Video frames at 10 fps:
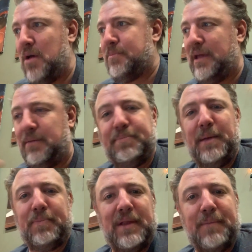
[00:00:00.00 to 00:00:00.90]
Be,
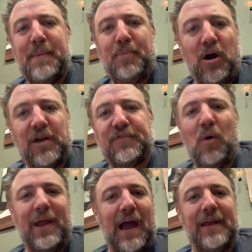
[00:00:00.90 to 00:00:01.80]
be, be part of
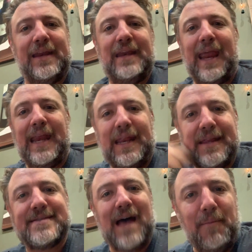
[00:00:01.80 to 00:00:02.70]
going out and eating
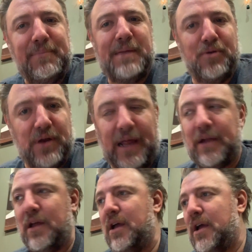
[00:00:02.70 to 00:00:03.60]
the zombie
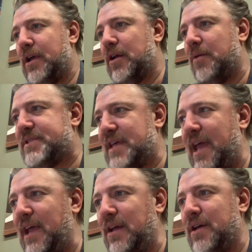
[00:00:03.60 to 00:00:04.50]
pudding. You know what I'm
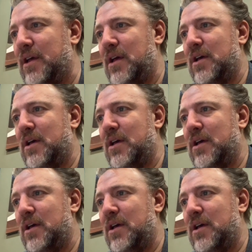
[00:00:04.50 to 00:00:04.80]
saying?